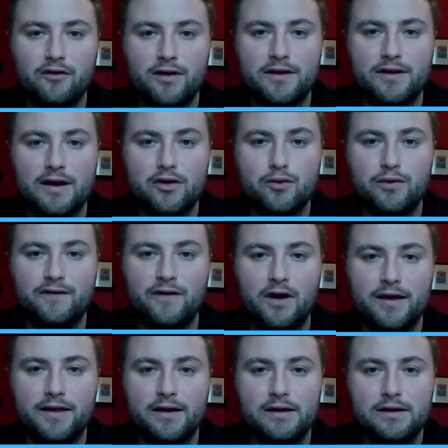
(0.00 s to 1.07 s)
for International
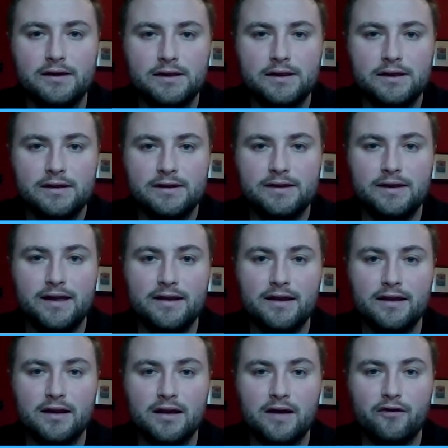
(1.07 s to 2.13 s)
Advisor. This
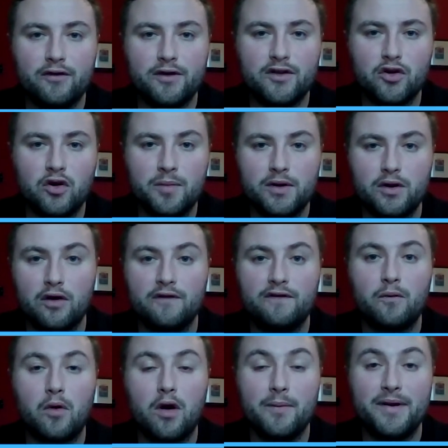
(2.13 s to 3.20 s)
is another instalment of
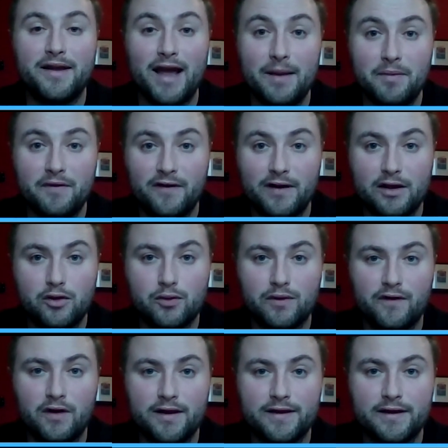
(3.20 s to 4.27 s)
Why I Became a Financial
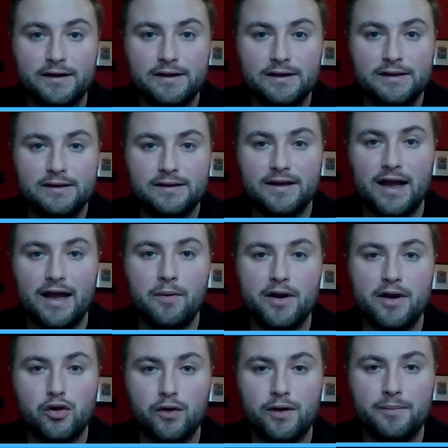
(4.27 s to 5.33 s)
Advisor. Today we're
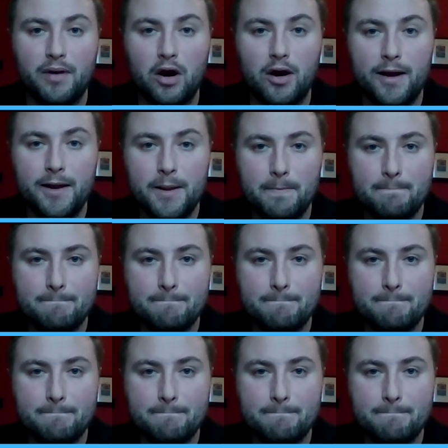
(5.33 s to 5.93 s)
joined by